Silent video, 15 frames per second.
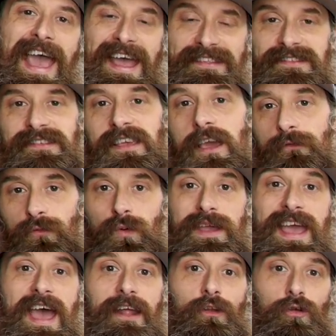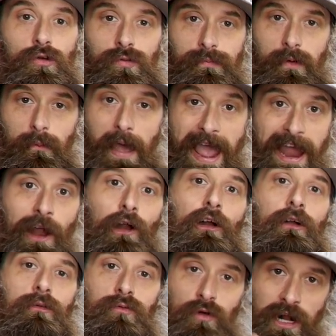and see if we had
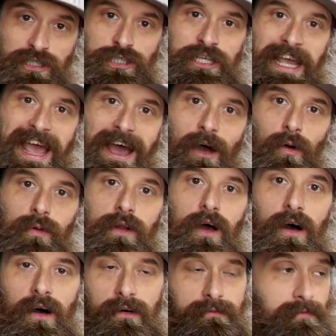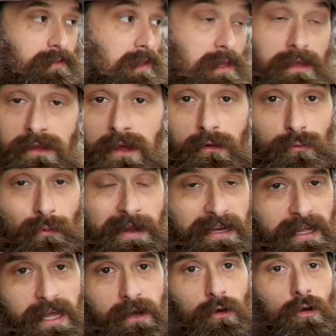air rushing out of the
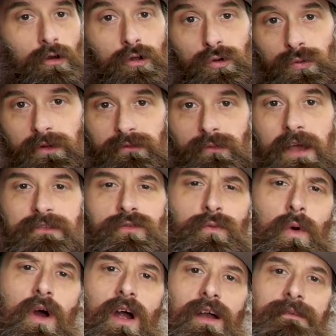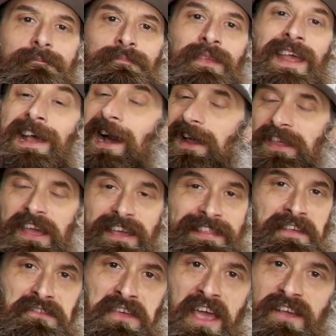radiator or coolant reservoir. I think in
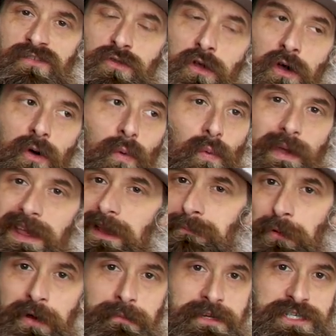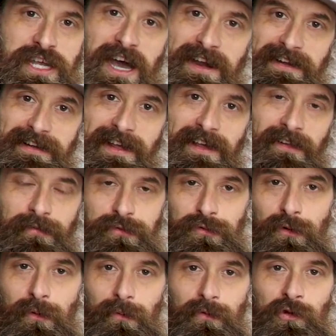this case though, we pretty much got it nailed,
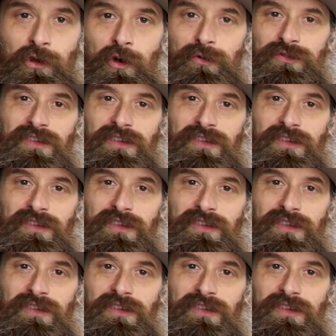so no